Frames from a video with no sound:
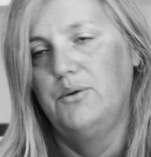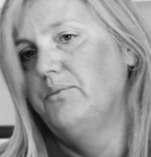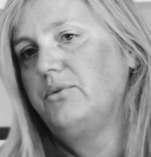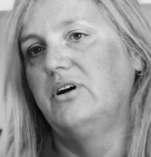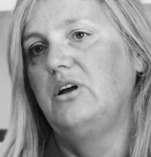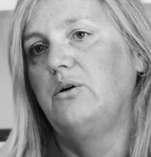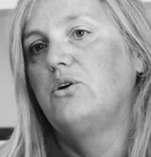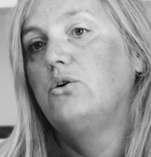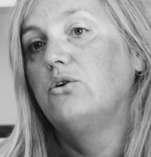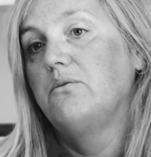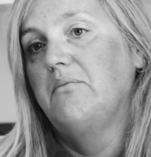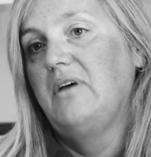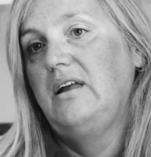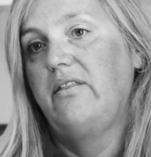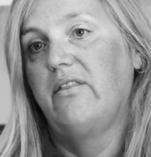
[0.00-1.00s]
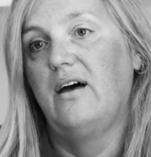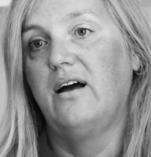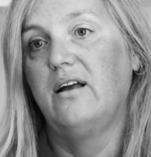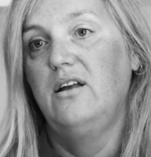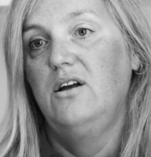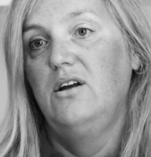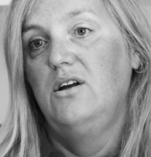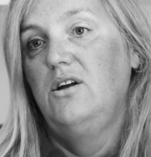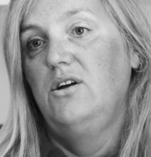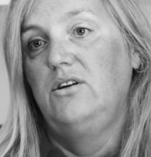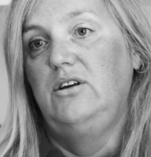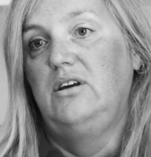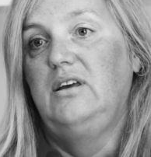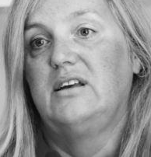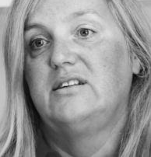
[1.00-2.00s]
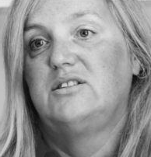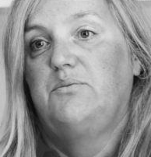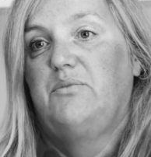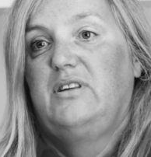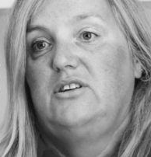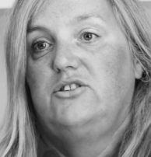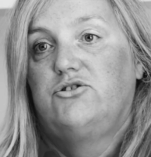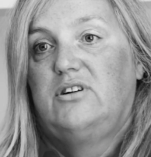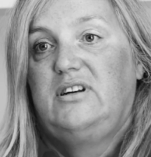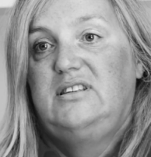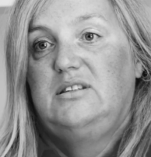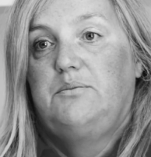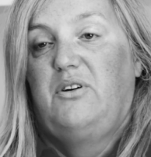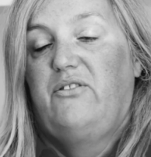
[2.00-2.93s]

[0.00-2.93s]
but it could mean that you can get something treated